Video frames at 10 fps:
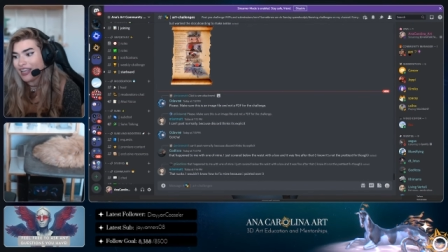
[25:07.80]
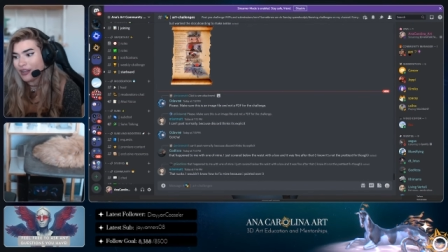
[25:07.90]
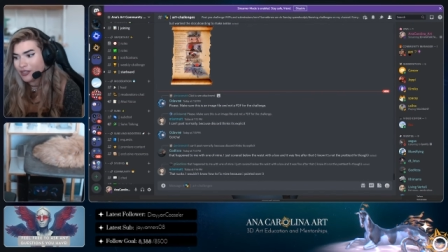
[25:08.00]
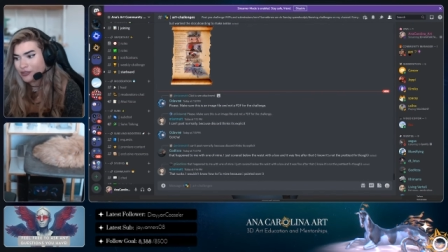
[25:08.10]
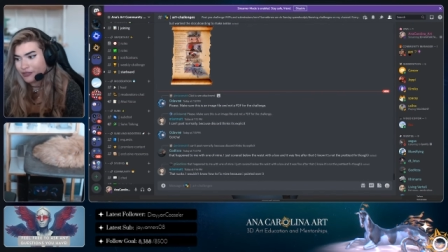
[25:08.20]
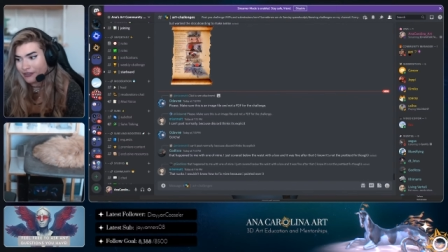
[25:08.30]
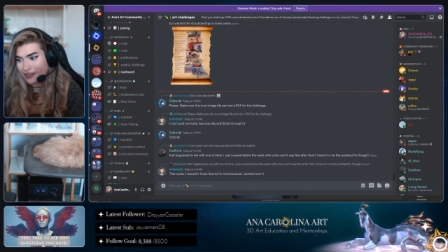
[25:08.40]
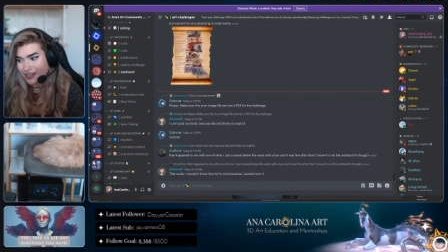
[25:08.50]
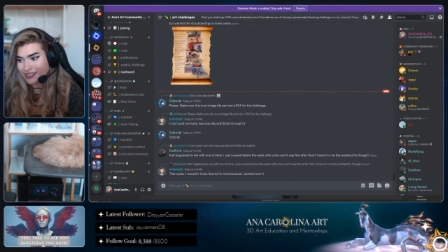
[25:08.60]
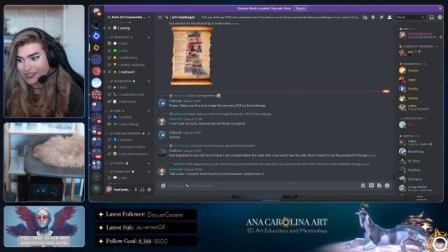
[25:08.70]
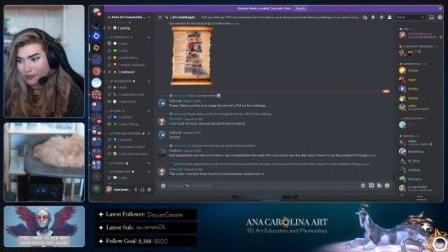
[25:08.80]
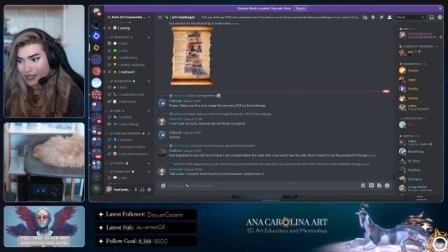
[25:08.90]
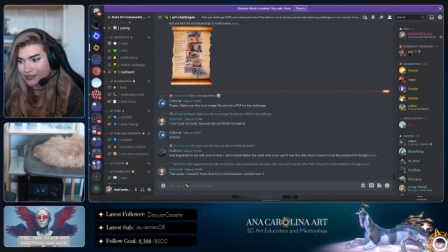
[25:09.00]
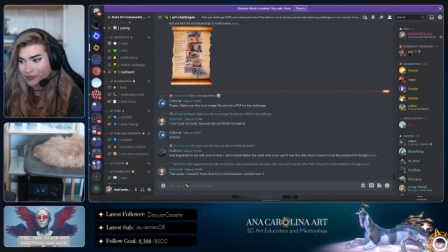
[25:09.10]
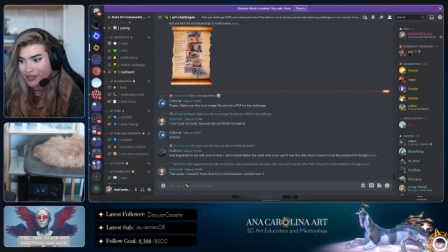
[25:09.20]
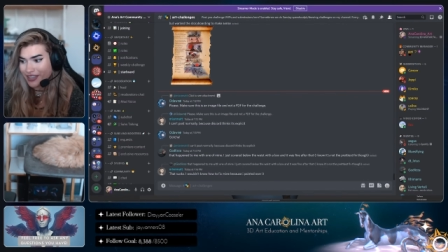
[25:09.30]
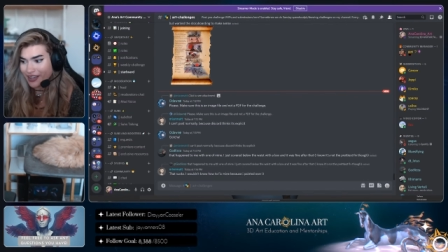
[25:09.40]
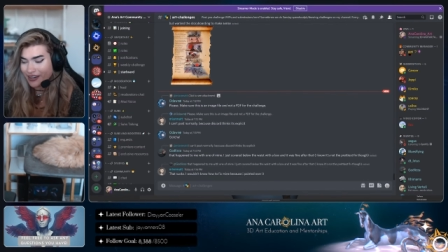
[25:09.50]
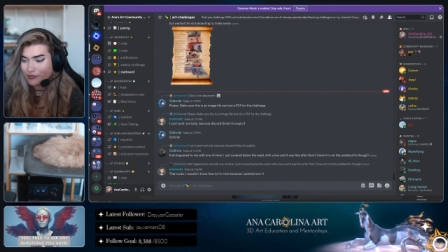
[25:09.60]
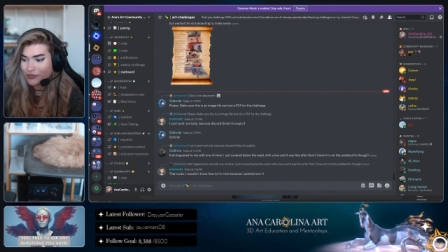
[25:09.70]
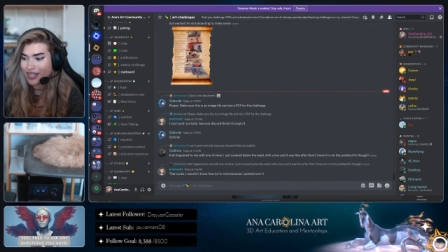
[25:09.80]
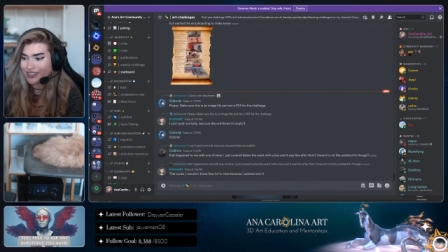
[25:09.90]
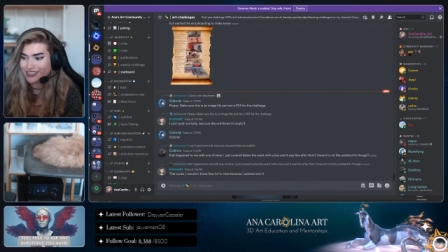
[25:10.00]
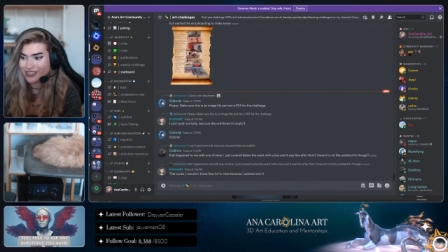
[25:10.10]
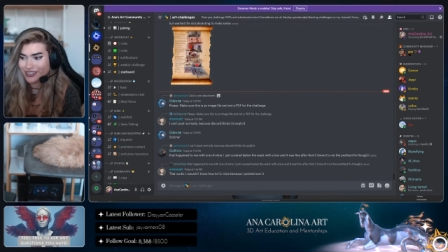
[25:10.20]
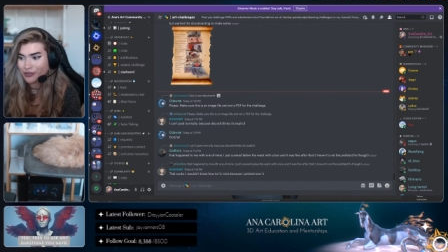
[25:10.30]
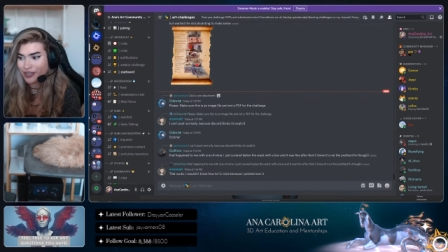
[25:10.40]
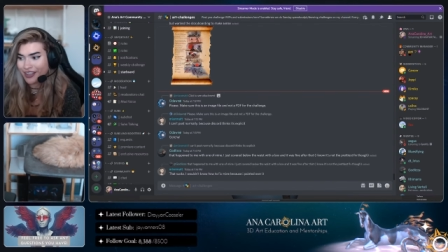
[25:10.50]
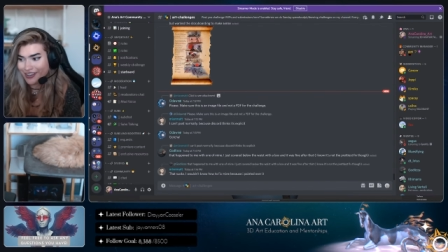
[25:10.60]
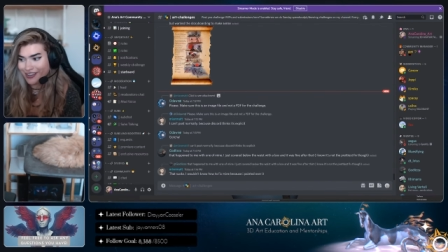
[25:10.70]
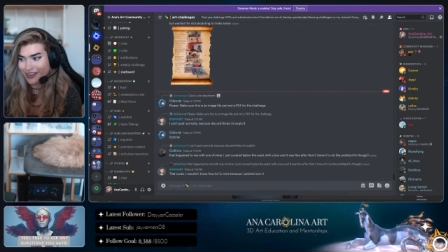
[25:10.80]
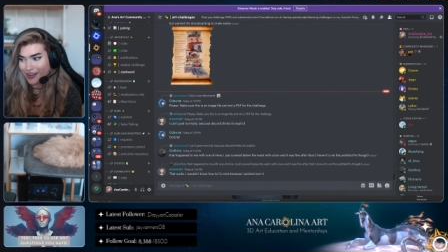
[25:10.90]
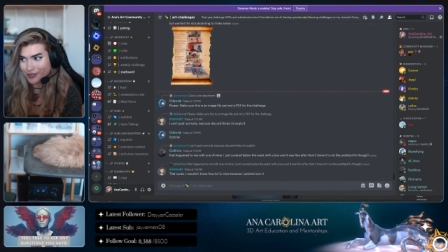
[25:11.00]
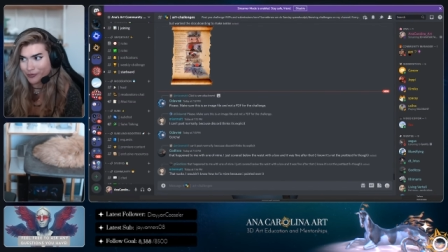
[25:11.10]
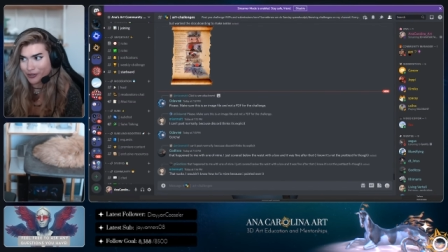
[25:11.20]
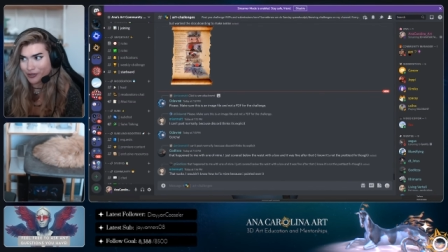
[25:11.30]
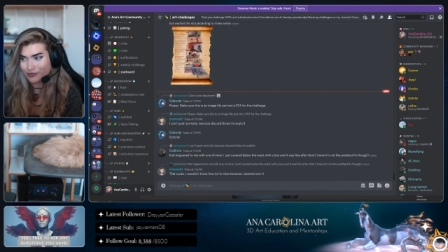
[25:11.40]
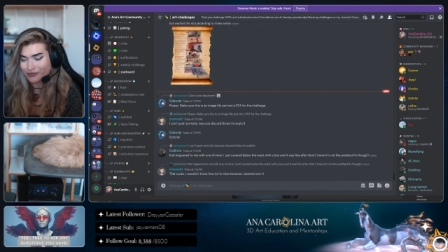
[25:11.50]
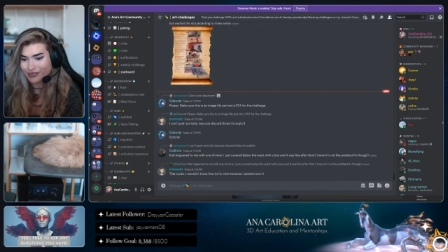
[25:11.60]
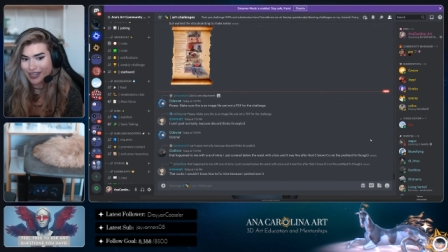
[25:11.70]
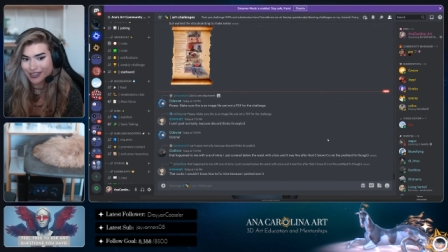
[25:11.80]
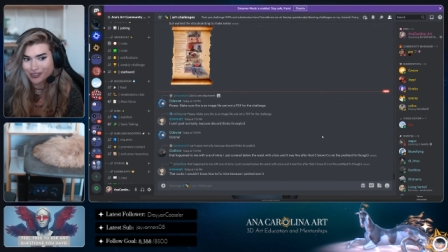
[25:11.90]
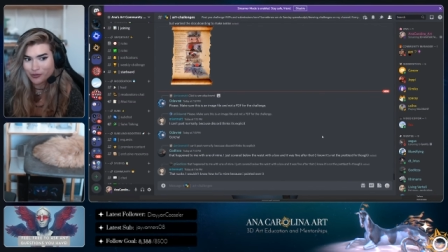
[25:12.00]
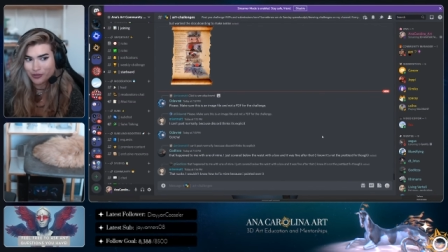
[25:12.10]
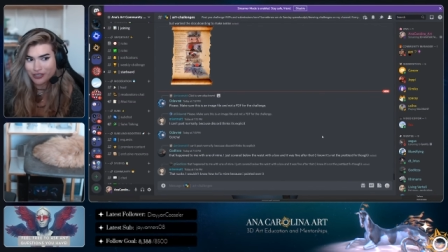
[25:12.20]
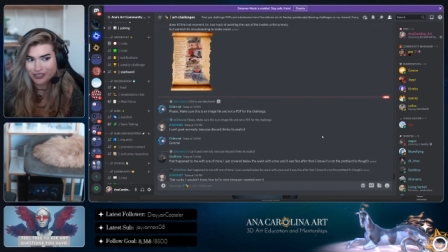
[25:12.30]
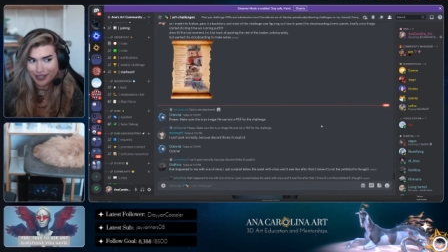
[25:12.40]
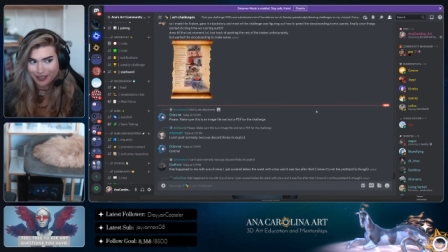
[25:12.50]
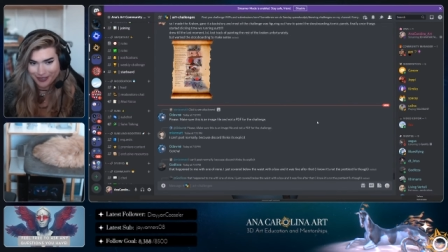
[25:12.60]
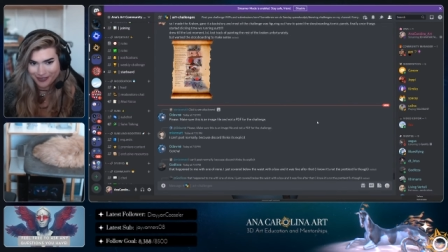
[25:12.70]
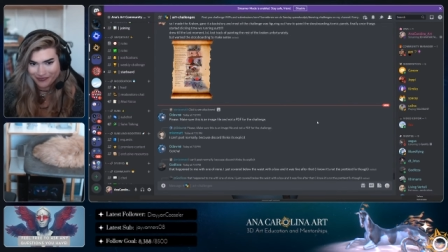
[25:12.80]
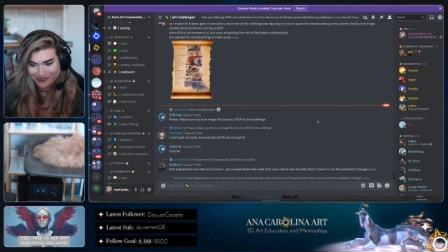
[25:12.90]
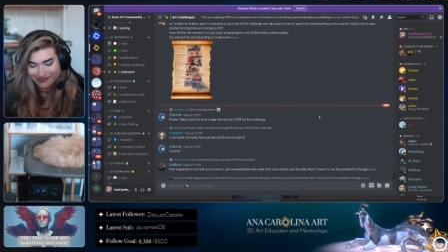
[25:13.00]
I only do effects. Is there a place for me there? Yes, you can do any art form as you would desire.